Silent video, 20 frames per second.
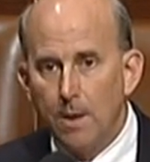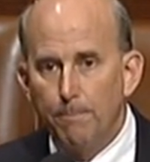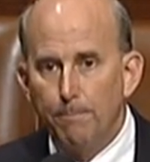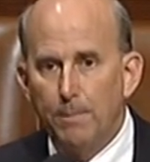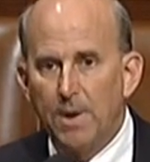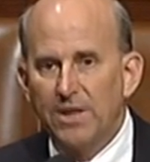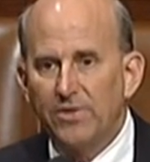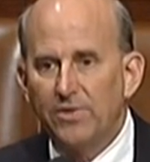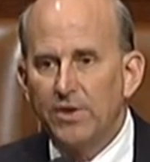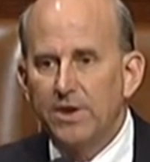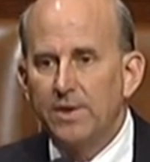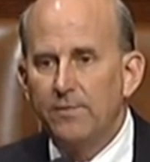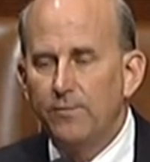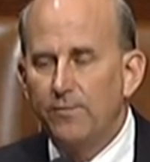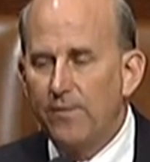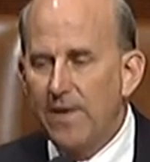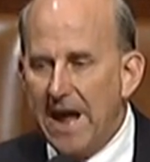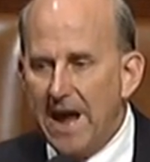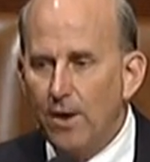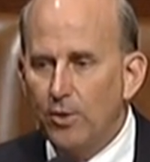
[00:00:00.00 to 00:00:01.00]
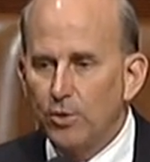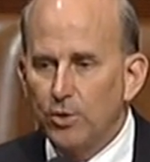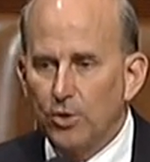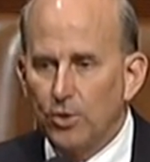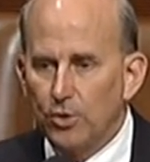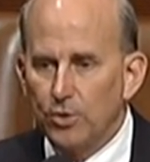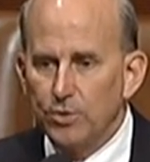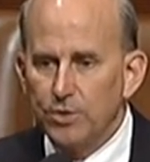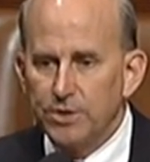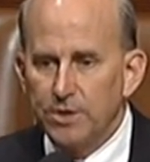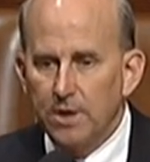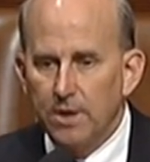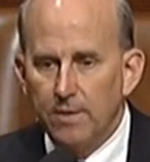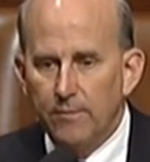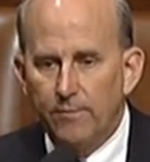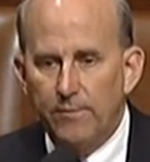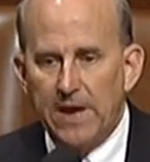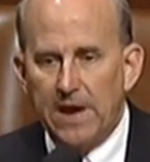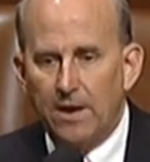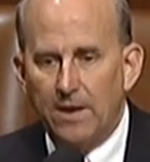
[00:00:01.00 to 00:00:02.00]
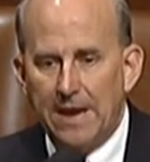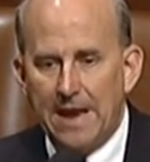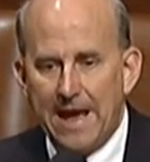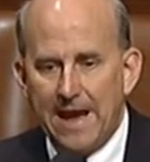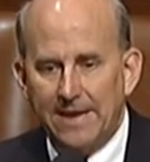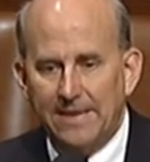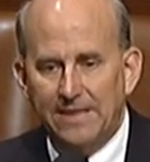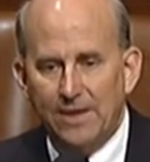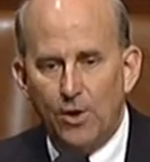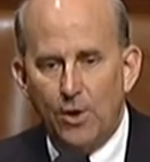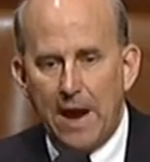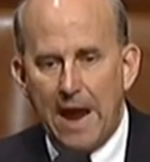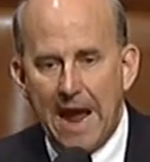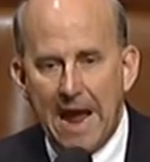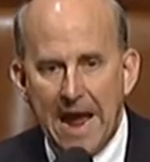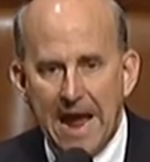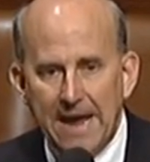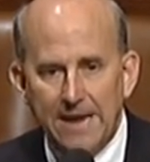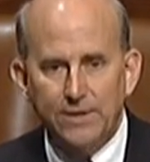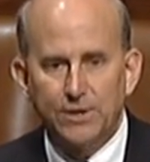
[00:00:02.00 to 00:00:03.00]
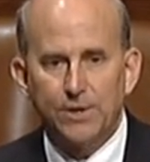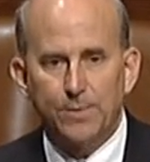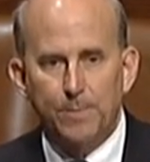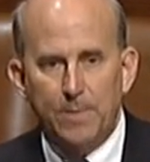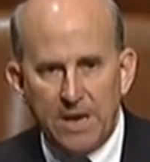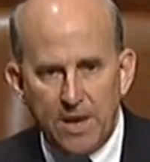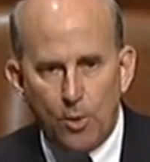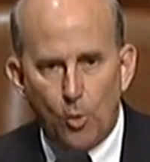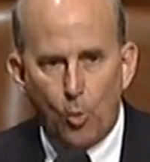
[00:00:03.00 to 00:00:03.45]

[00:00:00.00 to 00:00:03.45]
But the founders felt like there had to be a